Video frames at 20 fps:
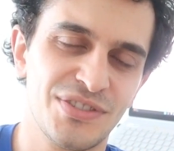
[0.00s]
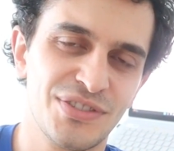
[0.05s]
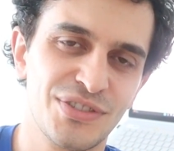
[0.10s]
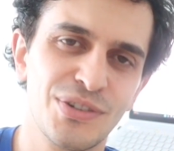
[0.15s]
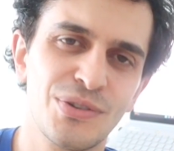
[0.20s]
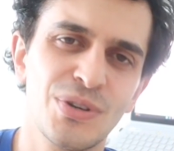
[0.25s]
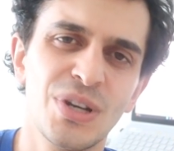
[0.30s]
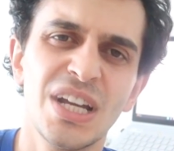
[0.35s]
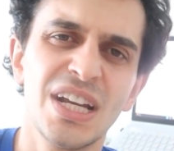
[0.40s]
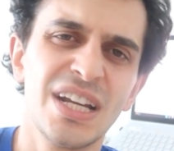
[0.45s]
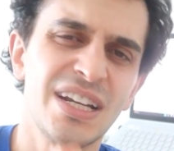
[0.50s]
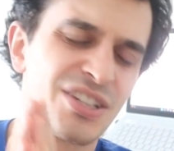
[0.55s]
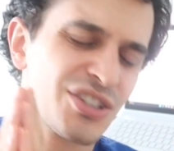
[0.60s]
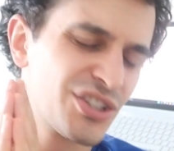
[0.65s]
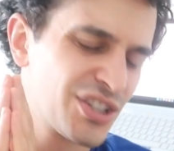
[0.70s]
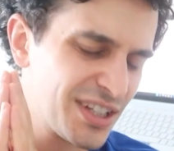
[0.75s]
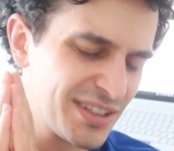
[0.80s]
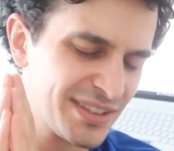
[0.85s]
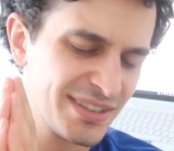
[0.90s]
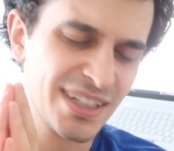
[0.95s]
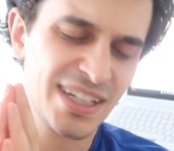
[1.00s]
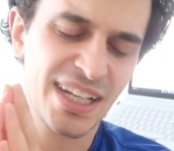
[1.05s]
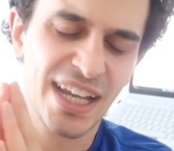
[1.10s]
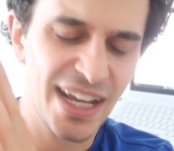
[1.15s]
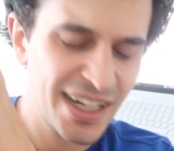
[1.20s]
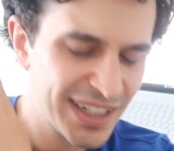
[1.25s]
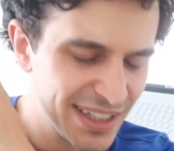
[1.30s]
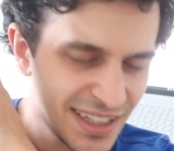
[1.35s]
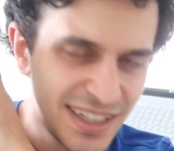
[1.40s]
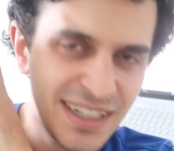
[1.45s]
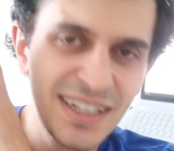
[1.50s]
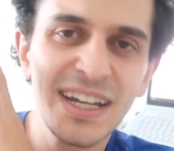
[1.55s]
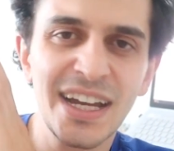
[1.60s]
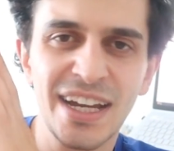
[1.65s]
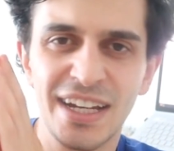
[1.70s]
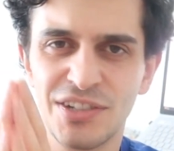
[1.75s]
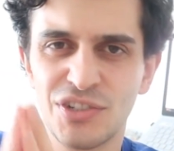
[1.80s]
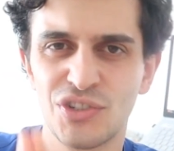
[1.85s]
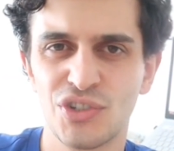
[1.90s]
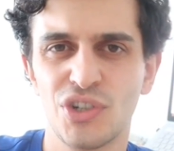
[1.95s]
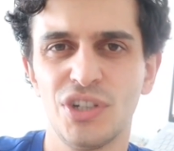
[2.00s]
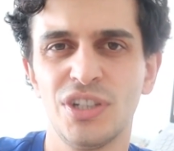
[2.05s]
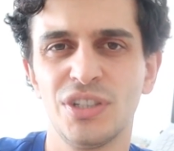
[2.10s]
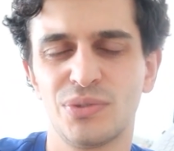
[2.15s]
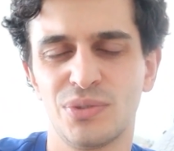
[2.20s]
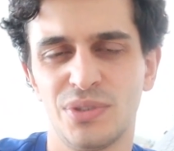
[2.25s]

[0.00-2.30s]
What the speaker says: So just again, enjoy it